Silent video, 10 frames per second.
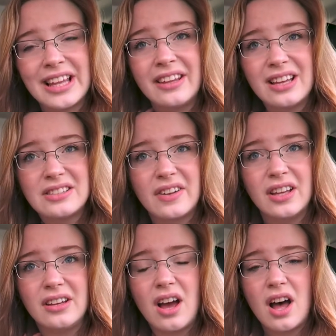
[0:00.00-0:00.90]
that's
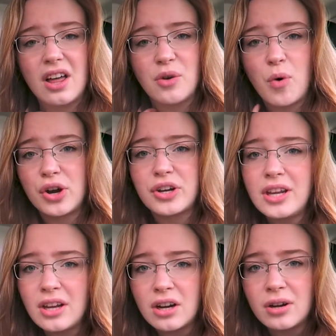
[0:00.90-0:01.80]
fine. The water
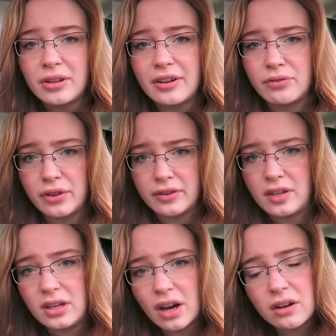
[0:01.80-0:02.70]
heater, like for the
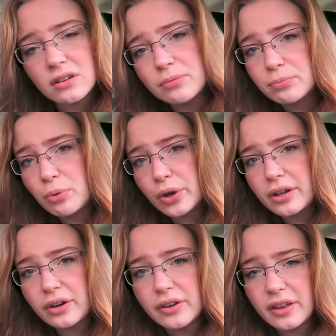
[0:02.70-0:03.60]
tea kettle
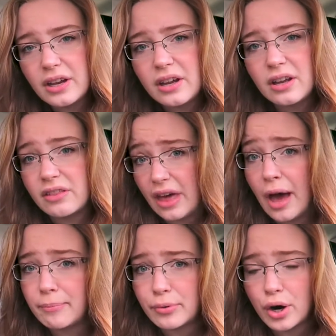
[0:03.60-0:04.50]
boiler thingy,
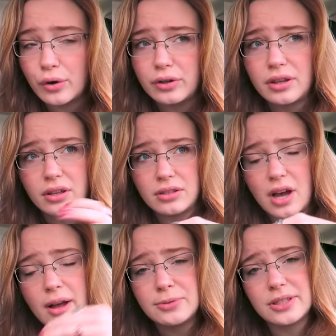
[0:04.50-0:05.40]
that broke. The
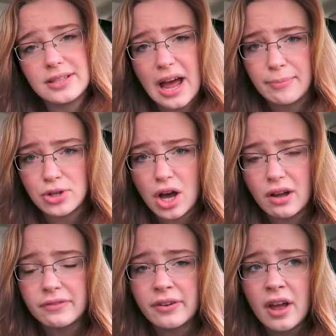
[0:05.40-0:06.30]
top just snapped
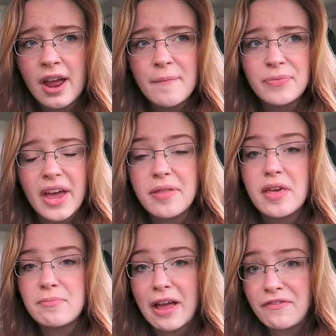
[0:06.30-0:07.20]
off. And
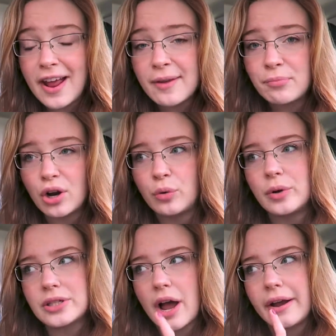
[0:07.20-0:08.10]
then my fan broke,
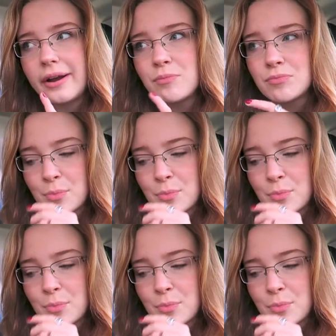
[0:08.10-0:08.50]
which I